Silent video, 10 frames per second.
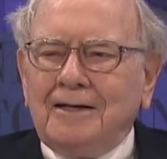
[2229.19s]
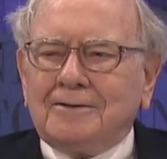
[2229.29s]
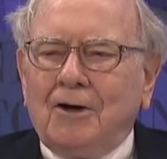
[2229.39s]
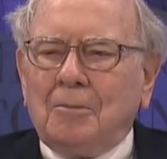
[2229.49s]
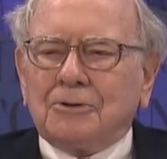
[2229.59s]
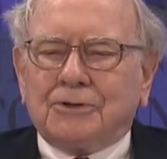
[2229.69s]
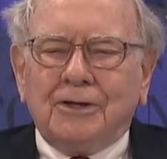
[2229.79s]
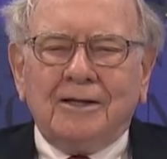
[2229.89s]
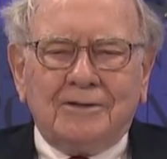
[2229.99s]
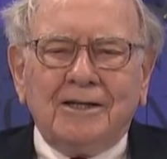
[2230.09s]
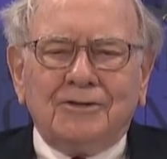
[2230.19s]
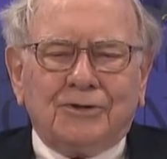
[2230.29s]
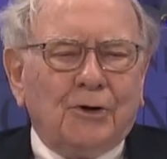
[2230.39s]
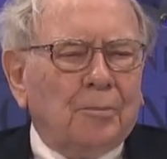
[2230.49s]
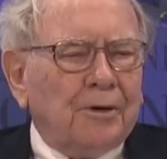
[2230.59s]
it's almost a, it, it is
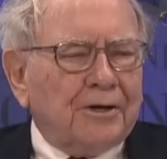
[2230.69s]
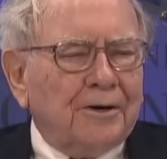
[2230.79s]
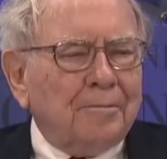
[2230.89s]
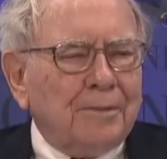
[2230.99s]
a no-brainer.